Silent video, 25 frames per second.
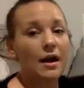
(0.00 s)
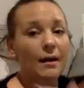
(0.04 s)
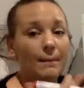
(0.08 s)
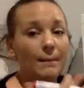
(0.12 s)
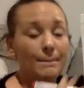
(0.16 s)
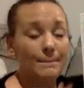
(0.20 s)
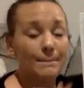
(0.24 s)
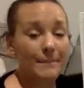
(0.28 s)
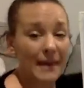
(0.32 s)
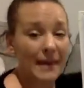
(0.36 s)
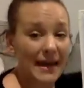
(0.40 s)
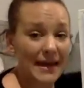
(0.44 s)

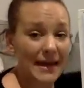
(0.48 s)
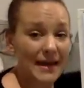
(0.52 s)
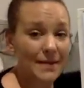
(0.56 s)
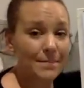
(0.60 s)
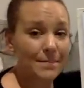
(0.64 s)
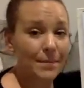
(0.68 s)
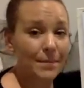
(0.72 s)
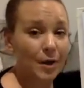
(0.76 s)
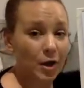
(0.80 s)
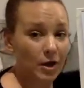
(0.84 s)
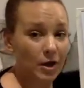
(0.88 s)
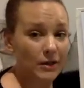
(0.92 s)

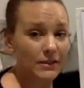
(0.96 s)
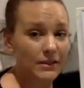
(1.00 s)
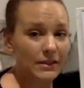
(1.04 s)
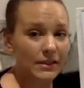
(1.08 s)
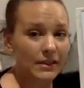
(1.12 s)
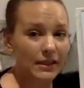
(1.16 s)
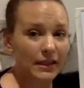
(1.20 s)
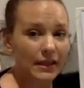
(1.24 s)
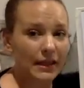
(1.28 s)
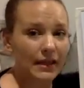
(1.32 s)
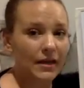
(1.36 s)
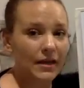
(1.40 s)
Me
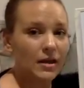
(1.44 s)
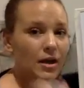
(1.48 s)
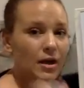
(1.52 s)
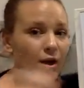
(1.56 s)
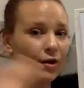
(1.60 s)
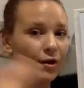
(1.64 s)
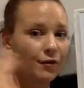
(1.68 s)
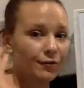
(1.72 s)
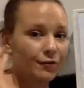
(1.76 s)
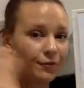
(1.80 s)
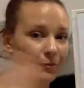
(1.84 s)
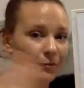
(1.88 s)
personally,
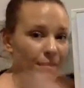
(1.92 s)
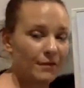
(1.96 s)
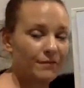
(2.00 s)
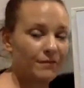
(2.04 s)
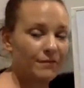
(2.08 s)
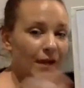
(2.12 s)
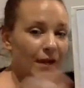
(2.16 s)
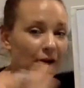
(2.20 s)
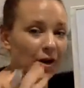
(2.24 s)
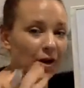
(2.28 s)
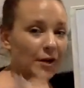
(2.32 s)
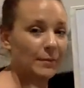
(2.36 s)
from the
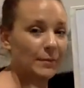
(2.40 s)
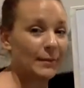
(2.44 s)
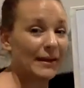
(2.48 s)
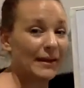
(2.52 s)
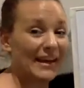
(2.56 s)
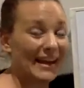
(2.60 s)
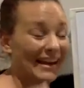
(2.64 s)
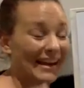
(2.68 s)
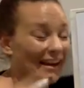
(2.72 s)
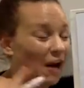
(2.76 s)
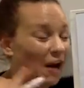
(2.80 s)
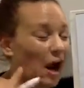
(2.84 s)
very
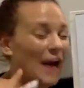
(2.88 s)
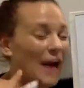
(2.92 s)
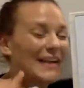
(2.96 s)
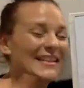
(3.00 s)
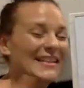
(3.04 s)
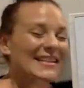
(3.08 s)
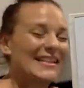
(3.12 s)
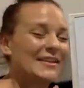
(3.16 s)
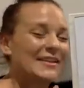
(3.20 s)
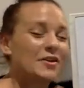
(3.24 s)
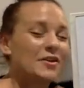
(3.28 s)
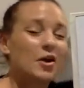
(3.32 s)
beginning, I
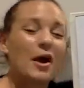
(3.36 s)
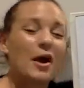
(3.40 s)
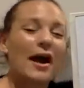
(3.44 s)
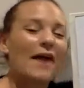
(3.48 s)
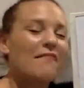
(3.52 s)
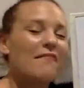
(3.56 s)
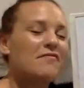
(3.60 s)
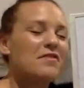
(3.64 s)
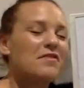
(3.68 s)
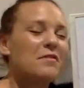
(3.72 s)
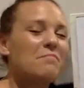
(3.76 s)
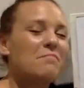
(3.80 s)
did not
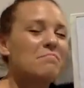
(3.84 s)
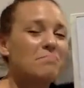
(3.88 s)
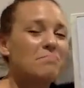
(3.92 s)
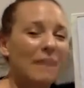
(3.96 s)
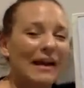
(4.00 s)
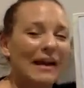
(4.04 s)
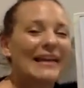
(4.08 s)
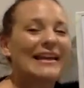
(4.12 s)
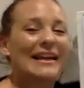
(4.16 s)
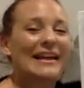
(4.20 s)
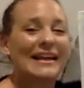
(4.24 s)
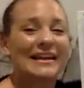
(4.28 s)
have the
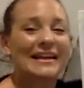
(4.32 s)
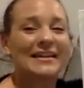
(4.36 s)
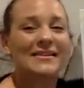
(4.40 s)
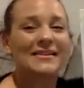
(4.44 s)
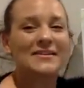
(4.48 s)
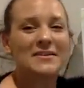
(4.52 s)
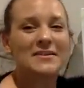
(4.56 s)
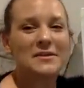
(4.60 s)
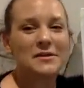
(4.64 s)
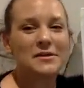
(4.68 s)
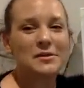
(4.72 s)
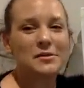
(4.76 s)
money
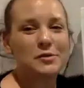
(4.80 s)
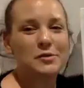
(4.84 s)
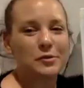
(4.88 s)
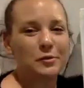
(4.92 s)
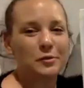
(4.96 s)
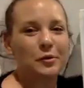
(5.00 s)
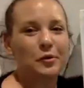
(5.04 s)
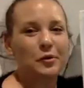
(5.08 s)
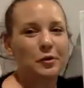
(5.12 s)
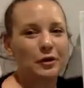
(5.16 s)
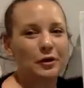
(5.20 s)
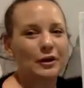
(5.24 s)

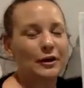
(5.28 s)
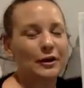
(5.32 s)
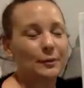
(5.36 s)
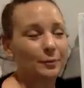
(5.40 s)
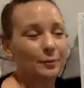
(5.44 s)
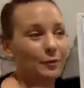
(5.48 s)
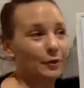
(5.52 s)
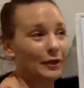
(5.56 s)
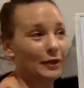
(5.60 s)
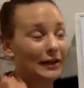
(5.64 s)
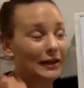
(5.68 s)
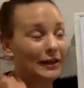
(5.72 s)
to order the
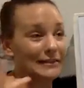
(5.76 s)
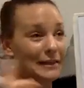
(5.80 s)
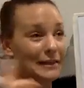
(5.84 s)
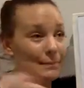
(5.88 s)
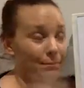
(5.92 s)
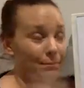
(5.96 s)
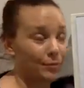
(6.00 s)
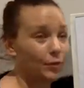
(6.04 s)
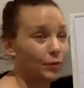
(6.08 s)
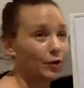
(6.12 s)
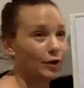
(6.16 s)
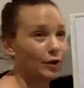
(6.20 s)
product.
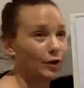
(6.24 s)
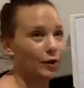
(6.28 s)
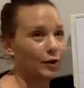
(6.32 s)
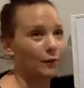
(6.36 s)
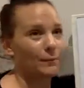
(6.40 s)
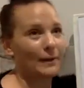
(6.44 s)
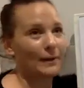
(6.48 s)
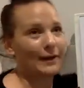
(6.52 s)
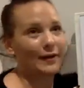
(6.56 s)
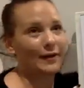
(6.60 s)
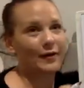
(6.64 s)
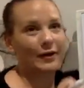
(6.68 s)
I put it on
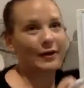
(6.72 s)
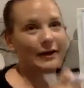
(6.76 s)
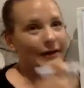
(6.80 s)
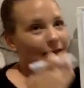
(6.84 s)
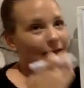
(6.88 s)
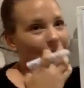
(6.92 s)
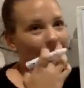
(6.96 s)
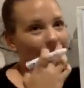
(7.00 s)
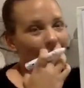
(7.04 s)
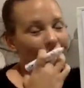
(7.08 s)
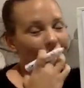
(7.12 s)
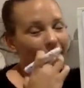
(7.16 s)
my credit
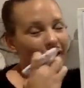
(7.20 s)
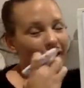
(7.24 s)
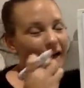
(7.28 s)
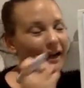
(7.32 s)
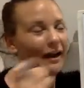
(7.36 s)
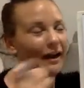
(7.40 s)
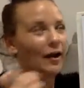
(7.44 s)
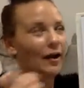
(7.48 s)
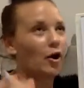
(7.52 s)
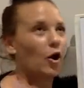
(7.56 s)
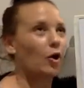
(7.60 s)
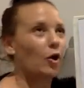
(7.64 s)
card,
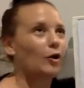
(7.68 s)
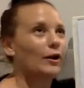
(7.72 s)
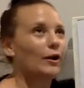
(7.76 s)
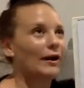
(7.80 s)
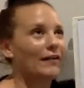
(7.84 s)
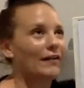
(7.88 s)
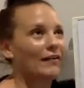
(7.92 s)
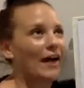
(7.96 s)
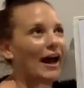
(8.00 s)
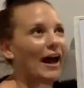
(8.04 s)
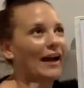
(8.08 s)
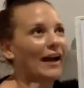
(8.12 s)
and I only
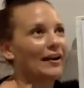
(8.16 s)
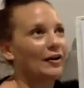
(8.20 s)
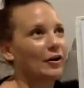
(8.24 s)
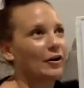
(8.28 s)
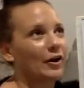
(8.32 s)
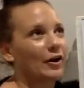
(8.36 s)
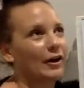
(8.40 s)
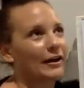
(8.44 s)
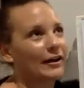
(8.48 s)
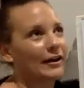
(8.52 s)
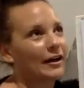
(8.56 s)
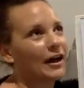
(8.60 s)
ever had a
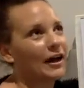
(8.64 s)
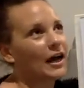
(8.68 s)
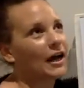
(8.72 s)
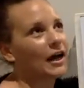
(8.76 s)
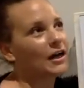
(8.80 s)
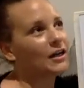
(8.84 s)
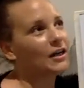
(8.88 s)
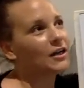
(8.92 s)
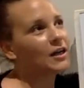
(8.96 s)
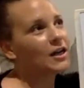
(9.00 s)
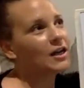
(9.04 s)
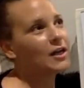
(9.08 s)
credit
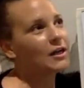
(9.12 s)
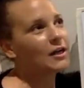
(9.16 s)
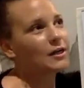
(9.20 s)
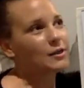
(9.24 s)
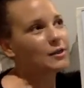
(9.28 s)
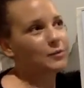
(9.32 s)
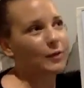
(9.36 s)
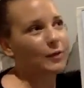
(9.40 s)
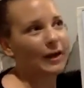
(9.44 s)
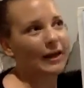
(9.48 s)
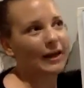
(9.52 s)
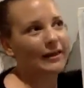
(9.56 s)
card
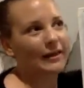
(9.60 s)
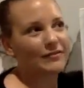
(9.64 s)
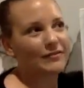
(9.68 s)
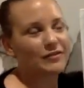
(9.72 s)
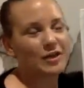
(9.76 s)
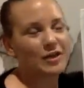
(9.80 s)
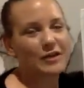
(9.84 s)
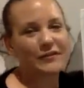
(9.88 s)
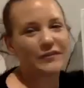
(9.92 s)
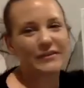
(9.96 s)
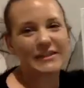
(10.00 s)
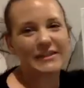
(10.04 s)
because when I
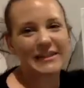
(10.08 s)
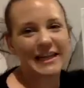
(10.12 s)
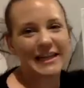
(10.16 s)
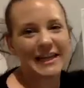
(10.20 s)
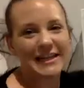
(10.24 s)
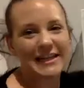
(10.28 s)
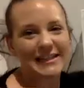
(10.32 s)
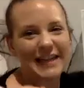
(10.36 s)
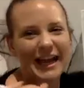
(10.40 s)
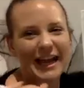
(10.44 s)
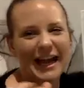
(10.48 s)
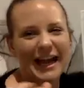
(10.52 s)
lived
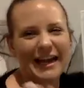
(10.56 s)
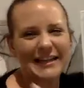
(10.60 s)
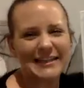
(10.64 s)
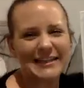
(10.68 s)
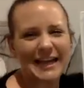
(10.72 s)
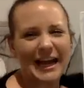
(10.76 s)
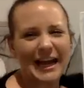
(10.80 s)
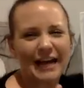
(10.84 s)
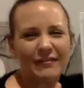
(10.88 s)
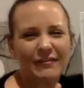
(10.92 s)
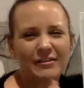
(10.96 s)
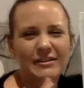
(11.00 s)
overseas, I had to
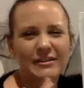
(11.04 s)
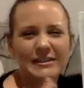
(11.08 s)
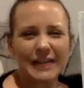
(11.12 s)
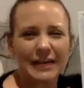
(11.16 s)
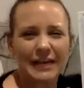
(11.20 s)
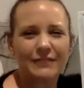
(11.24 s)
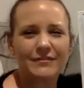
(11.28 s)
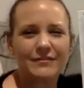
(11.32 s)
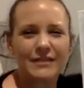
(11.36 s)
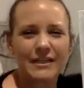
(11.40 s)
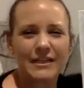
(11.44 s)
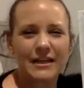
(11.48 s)
have a
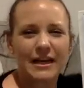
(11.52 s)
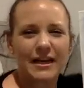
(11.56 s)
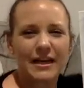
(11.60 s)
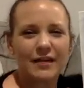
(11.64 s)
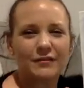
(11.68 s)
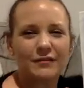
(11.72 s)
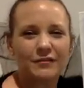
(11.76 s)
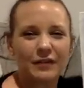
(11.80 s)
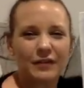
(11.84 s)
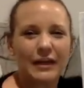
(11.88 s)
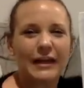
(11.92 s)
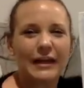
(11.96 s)
safety net
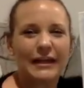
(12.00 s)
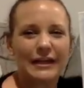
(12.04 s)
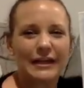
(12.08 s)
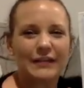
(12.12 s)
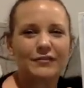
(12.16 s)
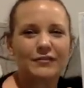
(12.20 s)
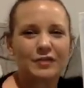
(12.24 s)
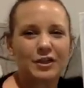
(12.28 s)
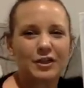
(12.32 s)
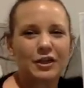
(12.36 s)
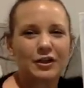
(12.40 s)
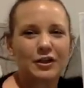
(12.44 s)
of like,
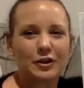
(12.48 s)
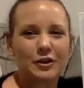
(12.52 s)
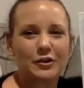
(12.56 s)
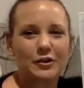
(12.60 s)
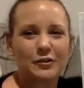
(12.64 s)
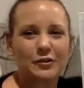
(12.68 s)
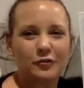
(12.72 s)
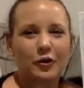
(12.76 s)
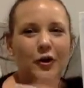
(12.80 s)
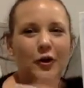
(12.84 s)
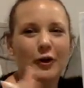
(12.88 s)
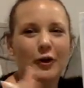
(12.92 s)
if shit
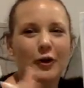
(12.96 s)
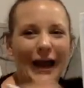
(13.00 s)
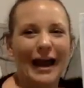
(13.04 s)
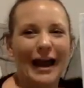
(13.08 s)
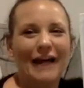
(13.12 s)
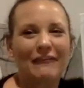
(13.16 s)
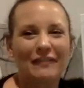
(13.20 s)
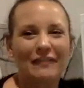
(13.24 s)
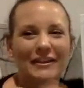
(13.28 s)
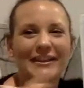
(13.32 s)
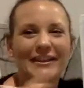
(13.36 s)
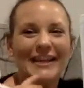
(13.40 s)
goes wrong, I have
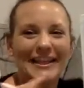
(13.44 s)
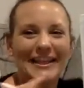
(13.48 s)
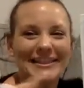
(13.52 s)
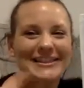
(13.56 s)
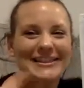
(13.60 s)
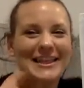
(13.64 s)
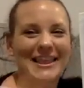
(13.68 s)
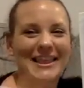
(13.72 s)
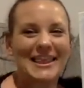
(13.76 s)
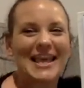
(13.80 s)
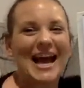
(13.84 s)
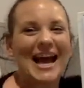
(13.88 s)
at
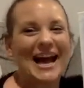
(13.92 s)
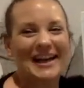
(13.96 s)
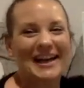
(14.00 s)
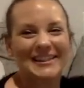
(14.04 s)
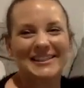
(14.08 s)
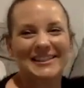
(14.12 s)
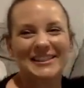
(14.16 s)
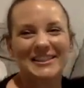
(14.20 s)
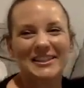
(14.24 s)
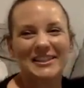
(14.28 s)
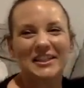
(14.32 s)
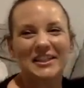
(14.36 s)
least
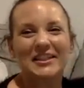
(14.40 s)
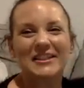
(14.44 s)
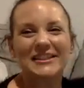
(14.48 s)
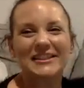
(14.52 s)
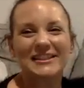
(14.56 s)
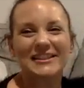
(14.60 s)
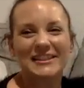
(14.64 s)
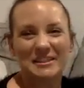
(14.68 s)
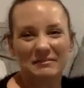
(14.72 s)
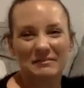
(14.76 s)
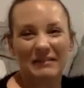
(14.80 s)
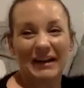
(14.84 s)

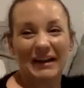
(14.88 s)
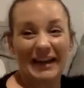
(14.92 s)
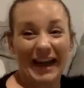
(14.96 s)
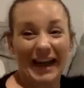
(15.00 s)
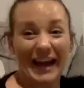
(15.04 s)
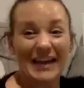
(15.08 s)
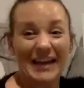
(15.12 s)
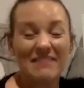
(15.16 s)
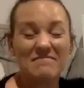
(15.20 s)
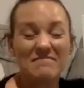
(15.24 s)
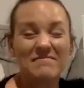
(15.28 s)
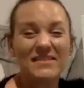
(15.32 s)
$1,000 to my
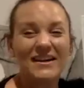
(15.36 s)
name.